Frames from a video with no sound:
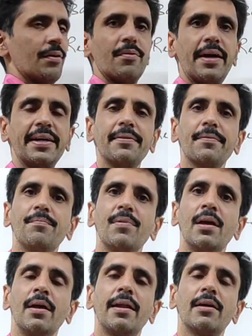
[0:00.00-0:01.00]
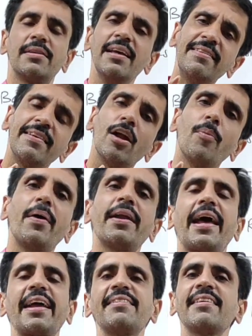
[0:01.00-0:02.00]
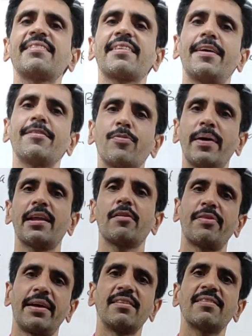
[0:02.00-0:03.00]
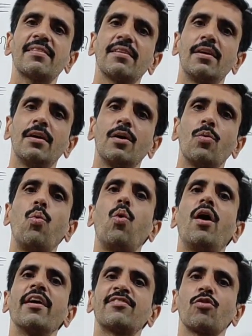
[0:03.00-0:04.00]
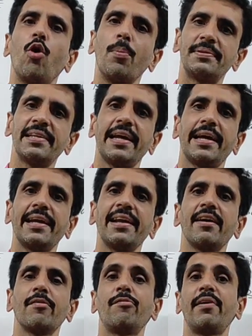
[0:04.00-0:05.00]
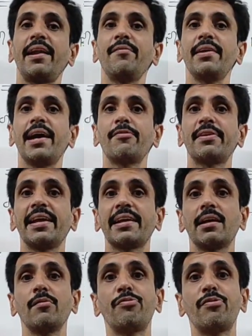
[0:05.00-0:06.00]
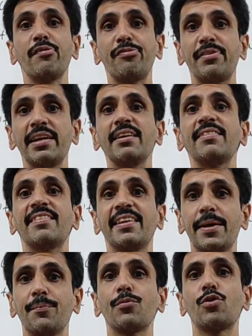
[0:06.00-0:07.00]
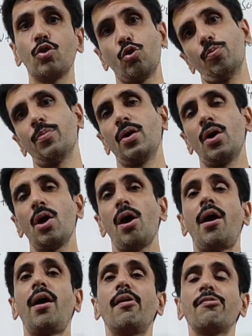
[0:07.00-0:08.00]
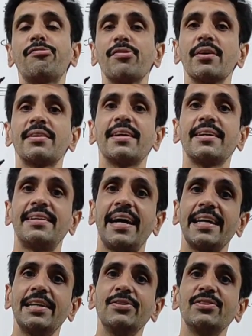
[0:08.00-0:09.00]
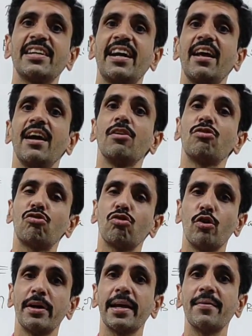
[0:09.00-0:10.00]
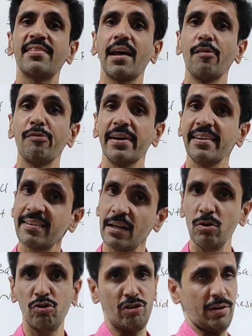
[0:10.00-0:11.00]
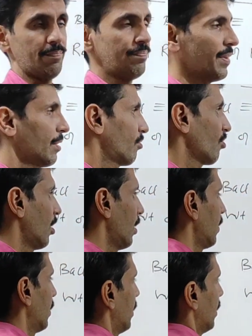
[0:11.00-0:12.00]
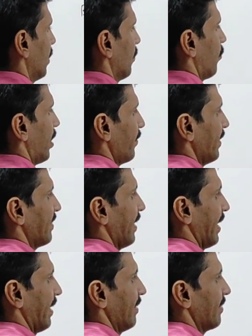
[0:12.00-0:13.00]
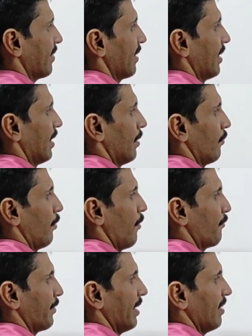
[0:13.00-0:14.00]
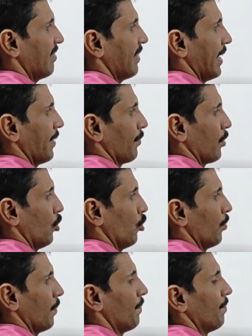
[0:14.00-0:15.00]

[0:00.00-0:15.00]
right? Now this 0.96 grams, my dear friends, was obtained when we have taken 50 cm cube of the diluted sodium sulfate solution. So what we say is 50 cm cube